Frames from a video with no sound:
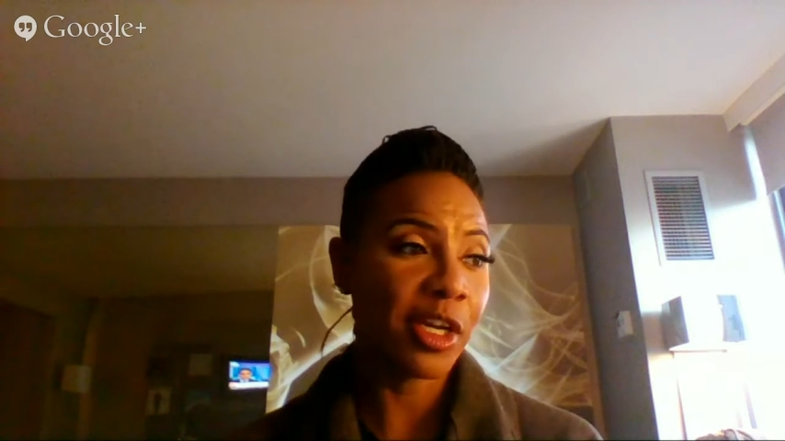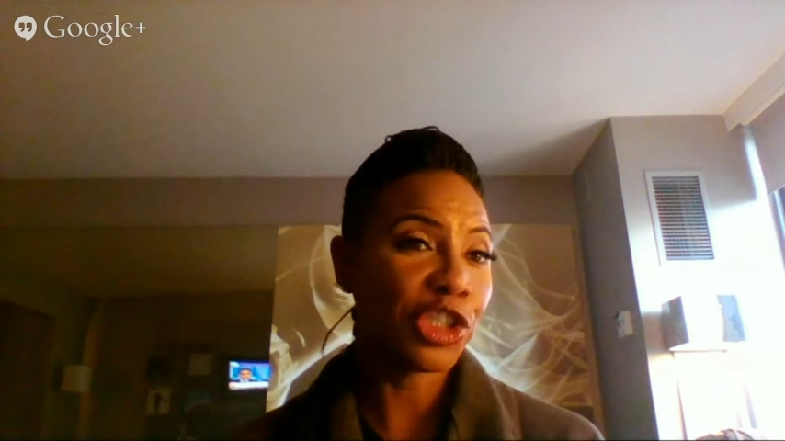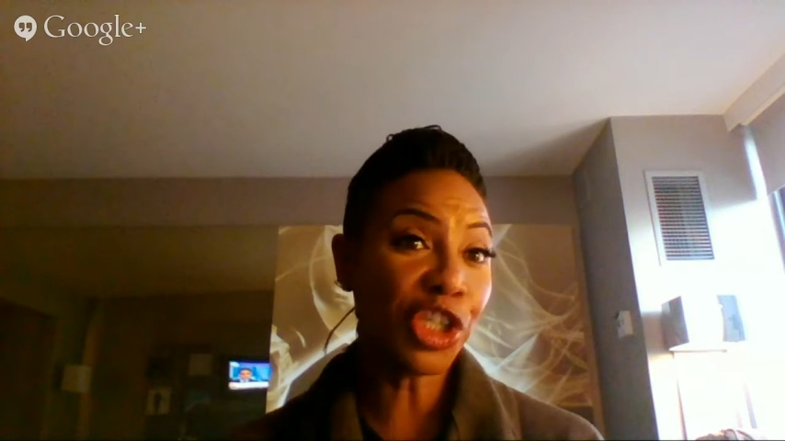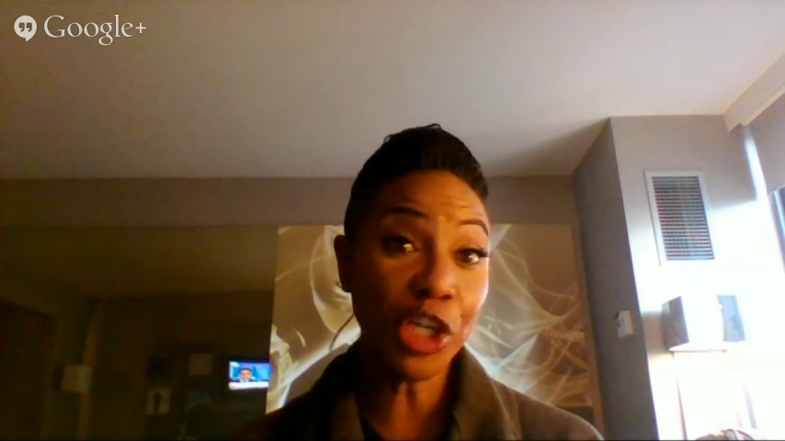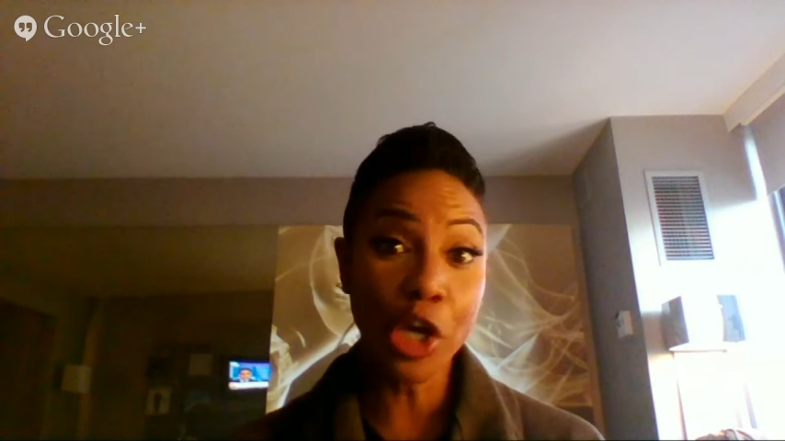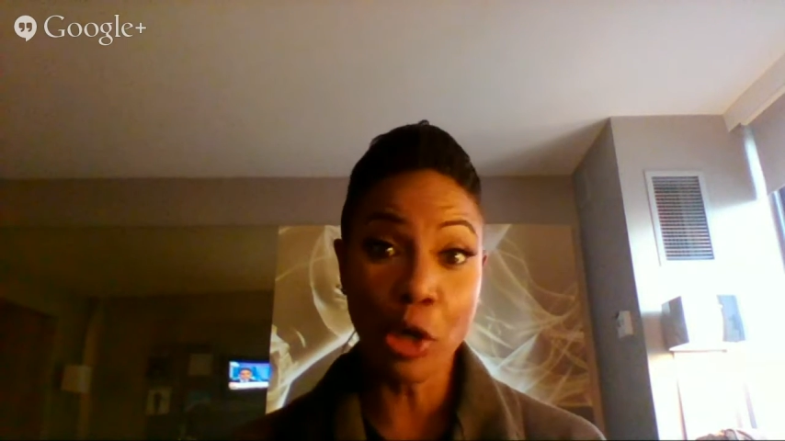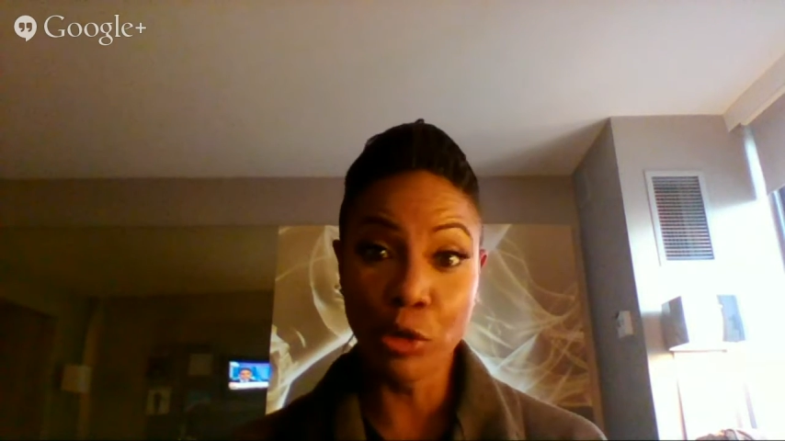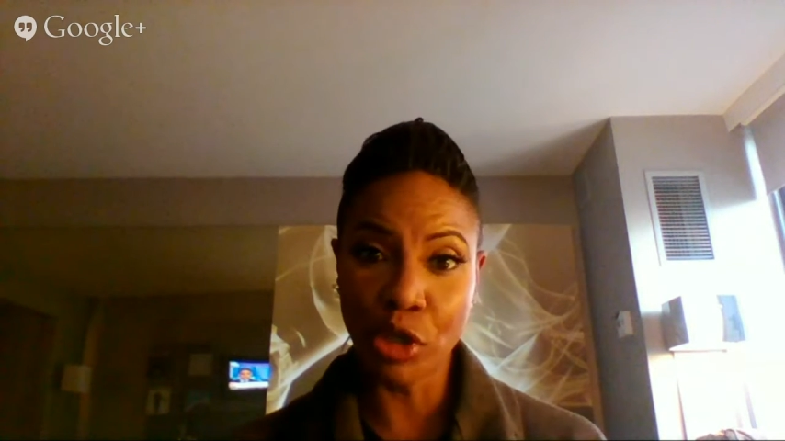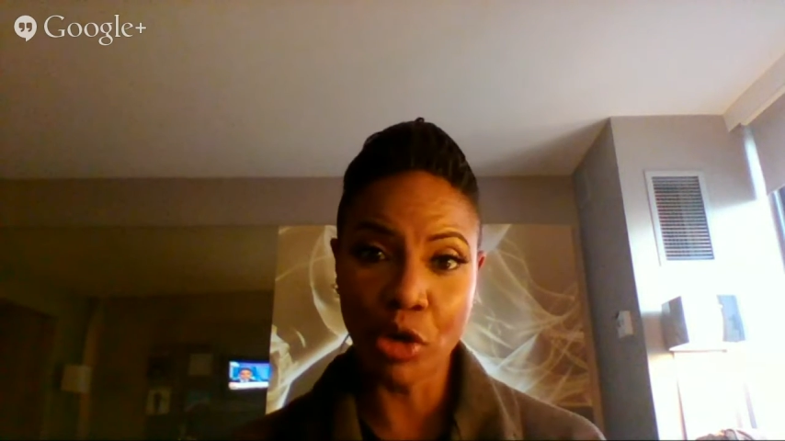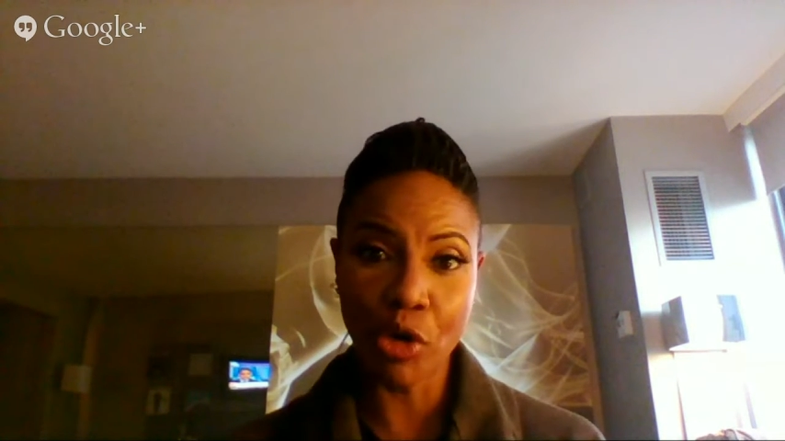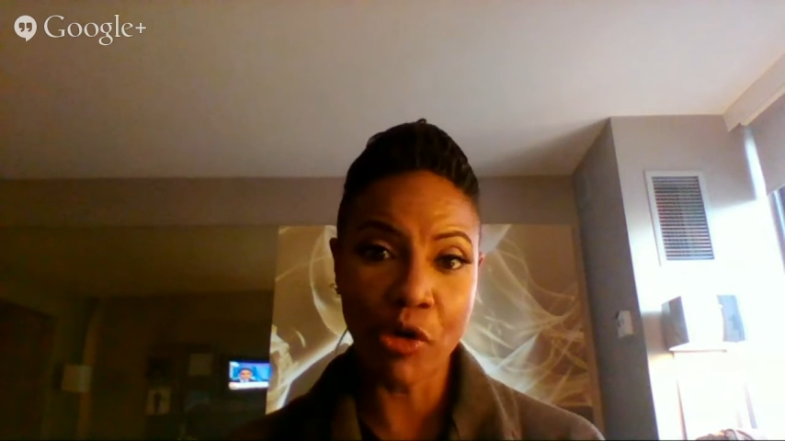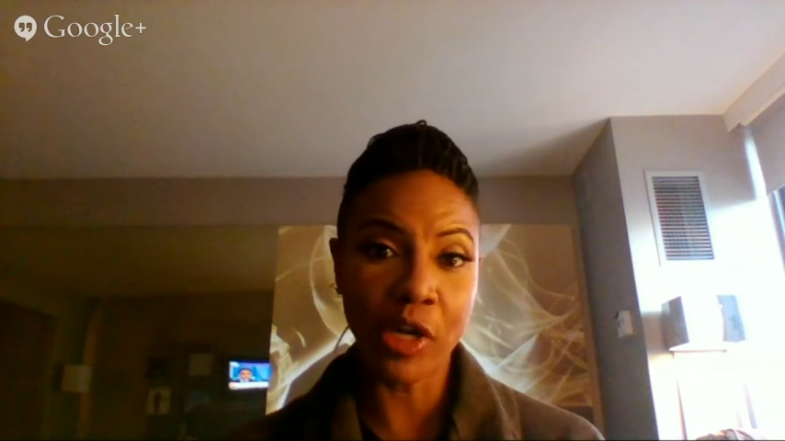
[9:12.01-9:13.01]
She knows
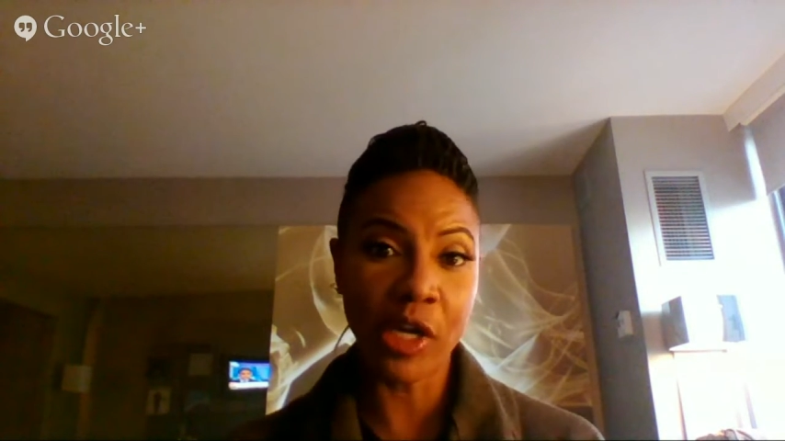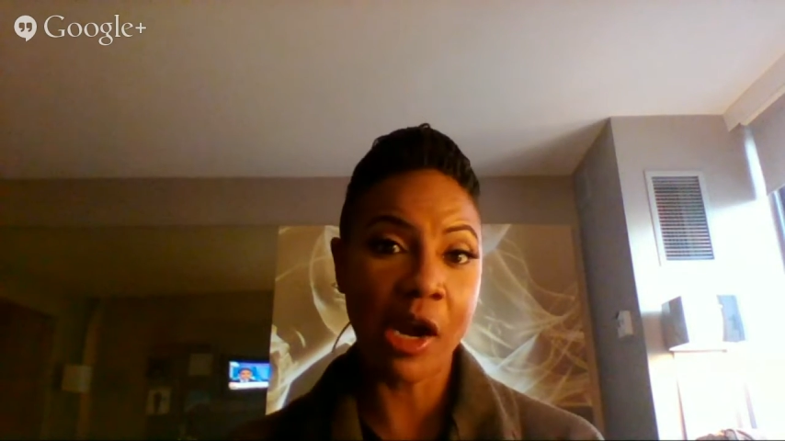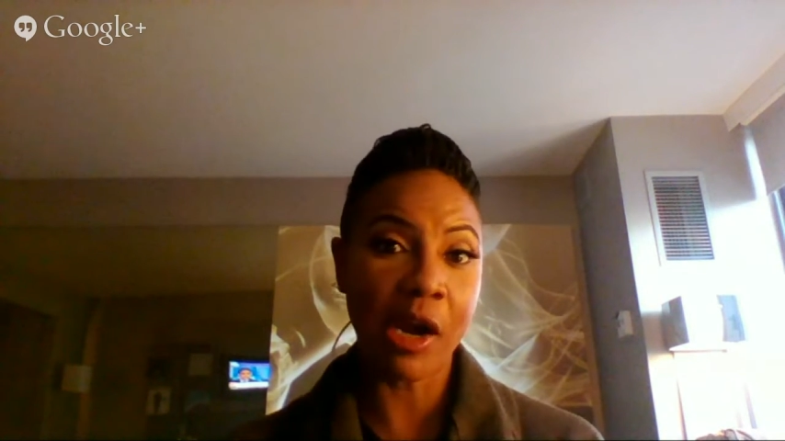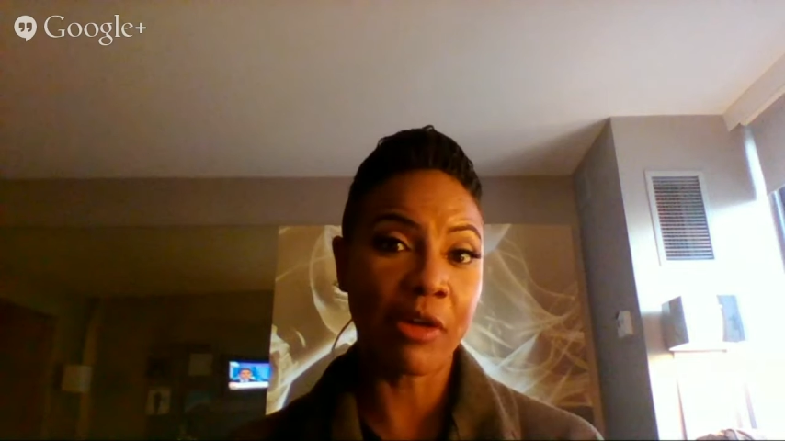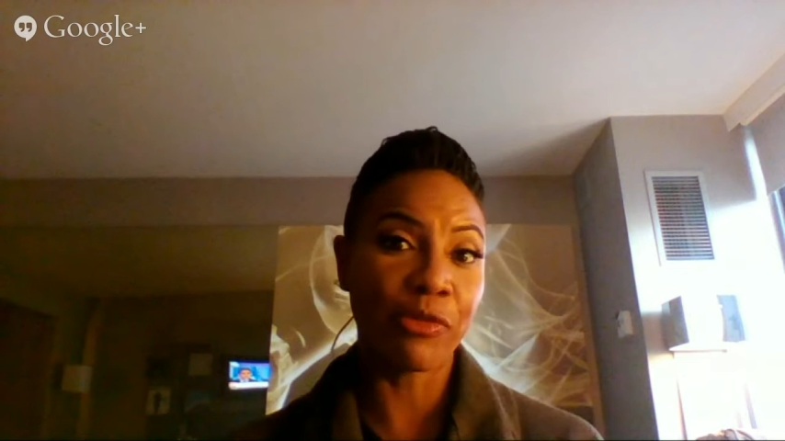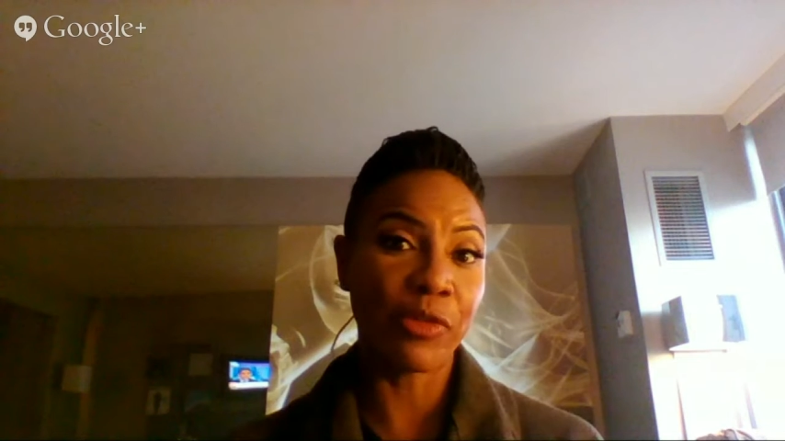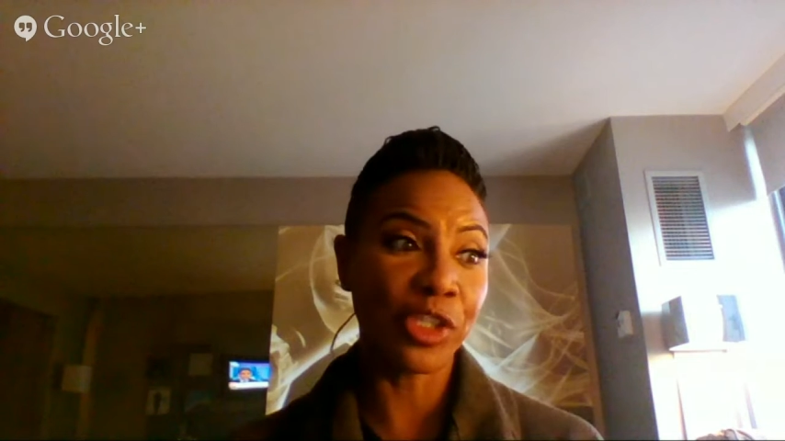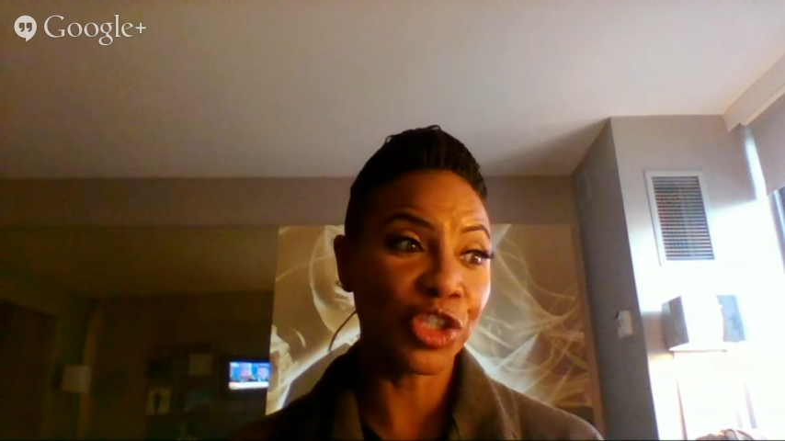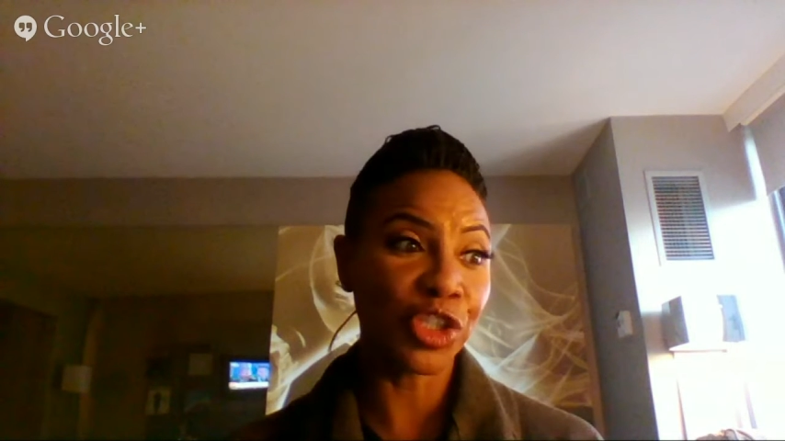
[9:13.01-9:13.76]
the choreography.